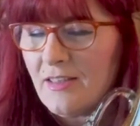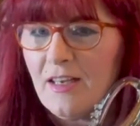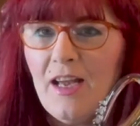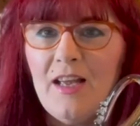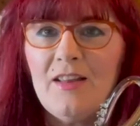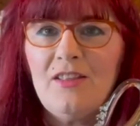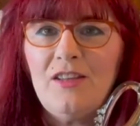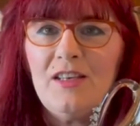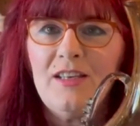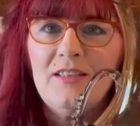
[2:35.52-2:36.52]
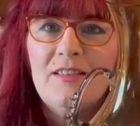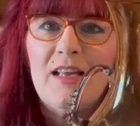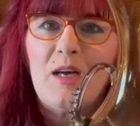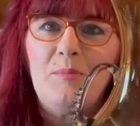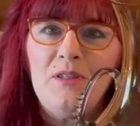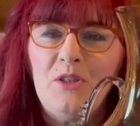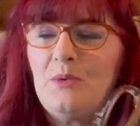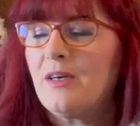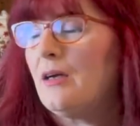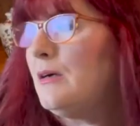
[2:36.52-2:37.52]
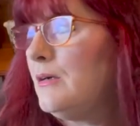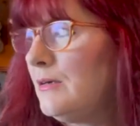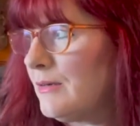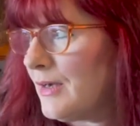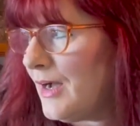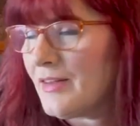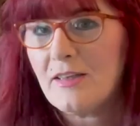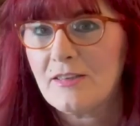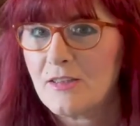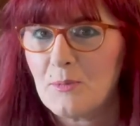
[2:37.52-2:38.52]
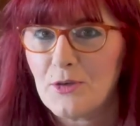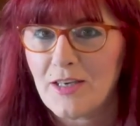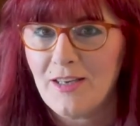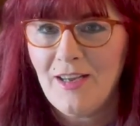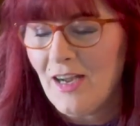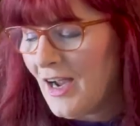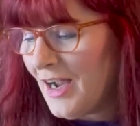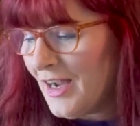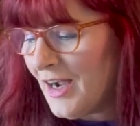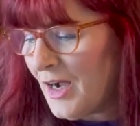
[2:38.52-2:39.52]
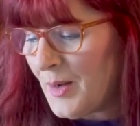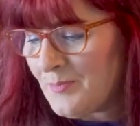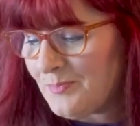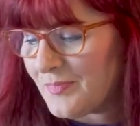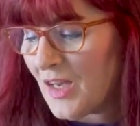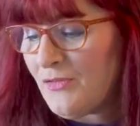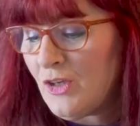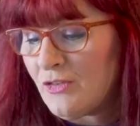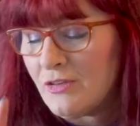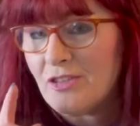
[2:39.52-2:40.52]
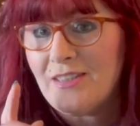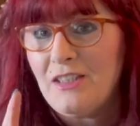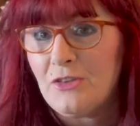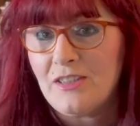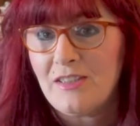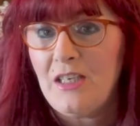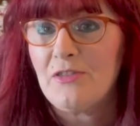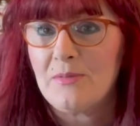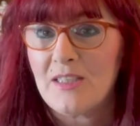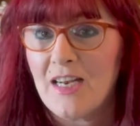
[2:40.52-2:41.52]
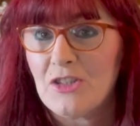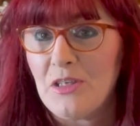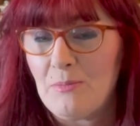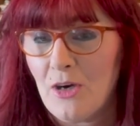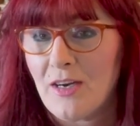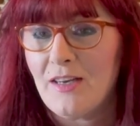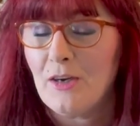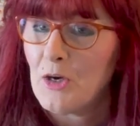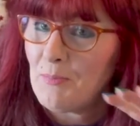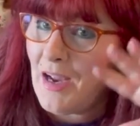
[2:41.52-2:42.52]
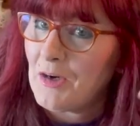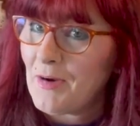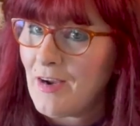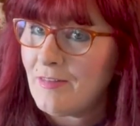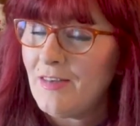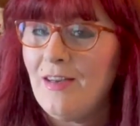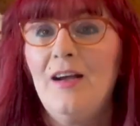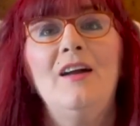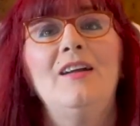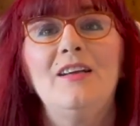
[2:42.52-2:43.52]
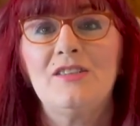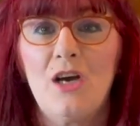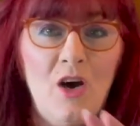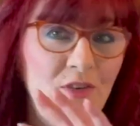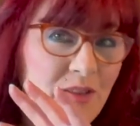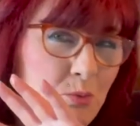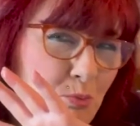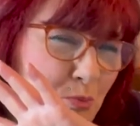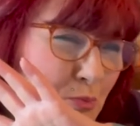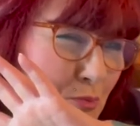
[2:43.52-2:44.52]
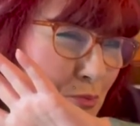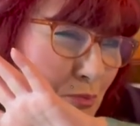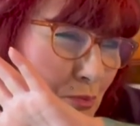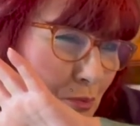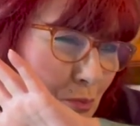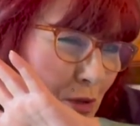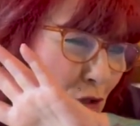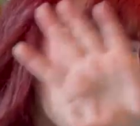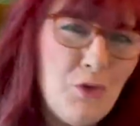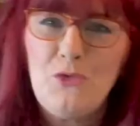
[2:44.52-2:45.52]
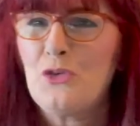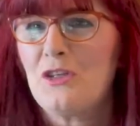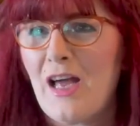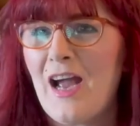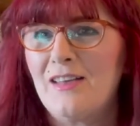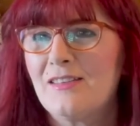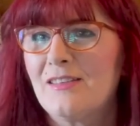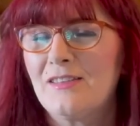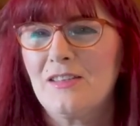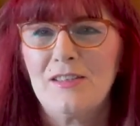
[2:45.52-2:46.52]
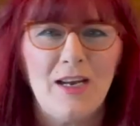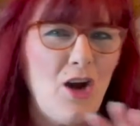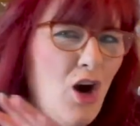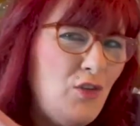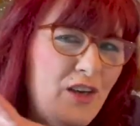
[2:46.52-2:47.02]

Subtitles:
and like a blue one, oh God, that looks so pretty. If you've ever seen Christine from Side Street Market, her background is all these beautiful glass, just like all the